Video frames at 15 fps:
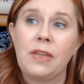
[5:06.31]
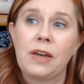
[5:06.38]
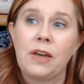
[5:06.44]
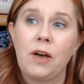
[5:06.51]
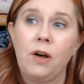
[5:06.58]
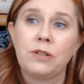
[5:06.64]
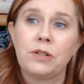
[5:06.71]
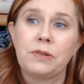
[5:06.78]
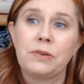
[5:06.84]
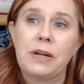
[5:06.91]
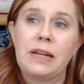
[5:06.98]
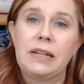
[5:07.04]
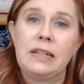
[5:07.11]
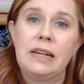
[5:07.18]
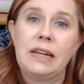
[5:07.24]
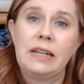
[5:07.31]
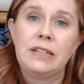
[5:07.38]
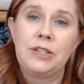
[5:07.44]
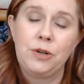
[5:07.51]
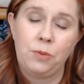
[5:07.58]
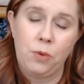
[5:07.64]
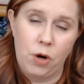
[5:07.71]
they called her in
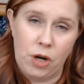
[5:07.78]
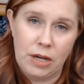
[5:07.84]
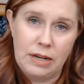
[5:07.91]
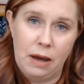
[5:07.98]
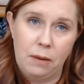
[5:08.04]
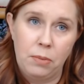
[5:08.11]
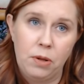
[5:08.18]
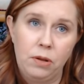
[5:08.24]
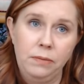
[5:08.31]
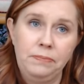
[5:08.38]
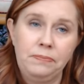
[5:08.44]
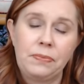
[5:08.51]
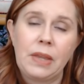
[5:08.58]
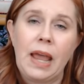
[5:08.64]
to work a double.